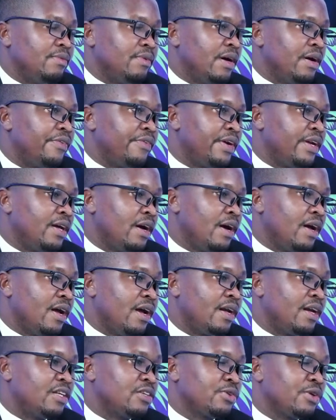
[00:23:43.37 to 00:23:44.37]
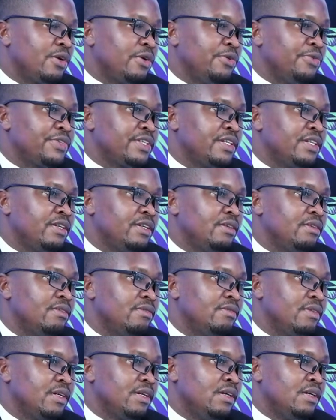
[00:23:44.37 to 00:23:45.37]
really high, and that's why we've seen.
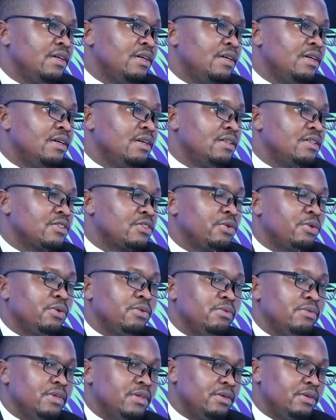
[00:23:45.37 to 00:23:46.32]
So